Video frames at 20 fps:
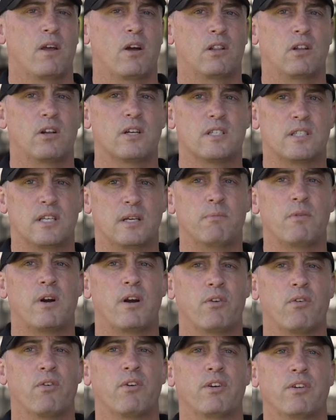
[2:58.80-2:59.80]
I'd like to see him
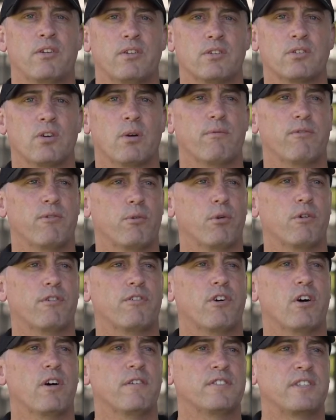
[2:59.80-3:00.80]
running on into the top 4 or
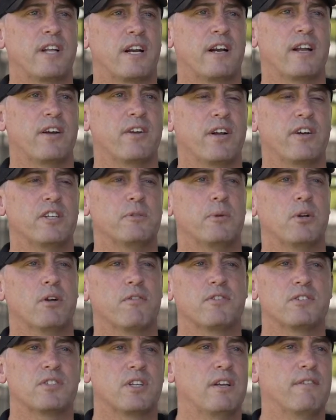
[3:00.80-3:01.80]
5 Saturday. I know he's been
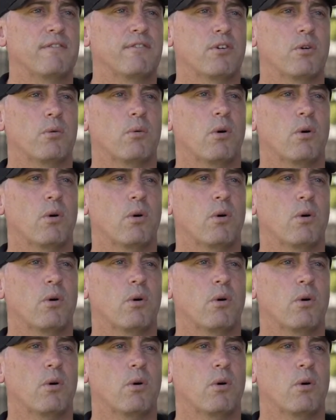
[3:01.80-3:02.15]
off the scene for a